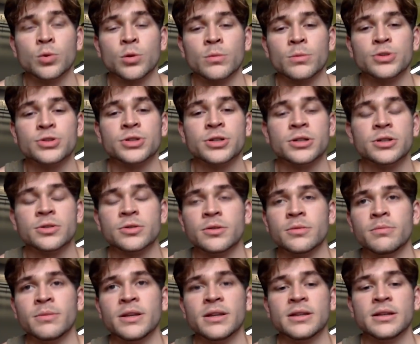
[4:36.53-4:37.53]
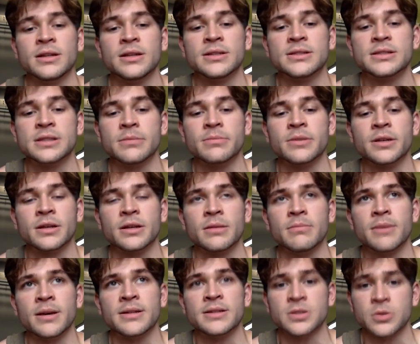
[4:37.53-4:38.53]
more mature to admit that it's something
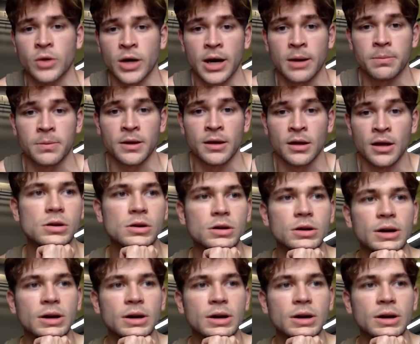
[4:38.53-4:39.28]
that makes you happy.